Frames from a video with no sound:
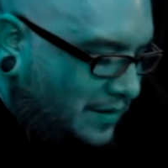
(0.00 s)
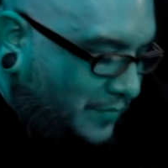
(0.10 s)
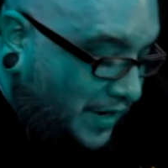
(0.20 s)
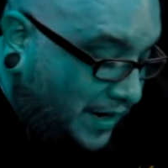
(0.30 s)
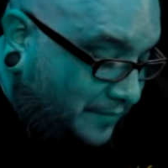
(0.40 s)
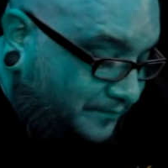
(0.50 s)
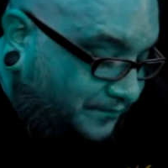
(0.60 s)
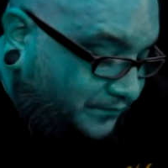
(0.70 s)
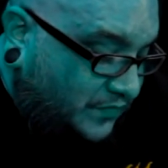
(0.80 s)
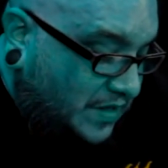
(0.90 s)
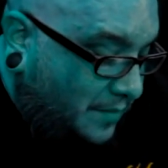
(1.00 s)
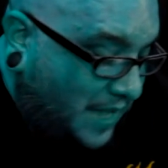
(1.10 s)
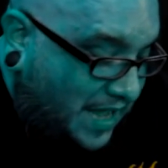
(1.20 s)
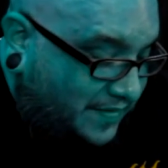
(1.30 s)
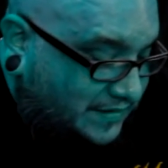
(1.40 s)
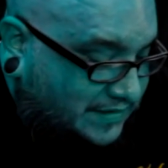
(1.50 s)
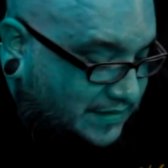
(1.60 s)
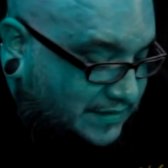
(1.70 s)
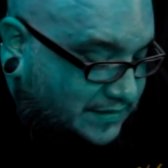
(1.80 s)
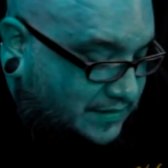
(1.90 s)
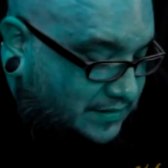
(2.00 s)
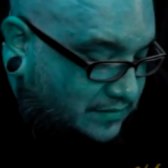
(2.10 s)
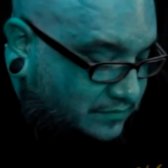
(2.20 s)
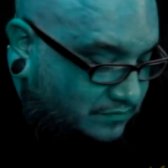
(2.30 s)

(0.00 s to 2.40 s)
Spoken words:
But, man, this is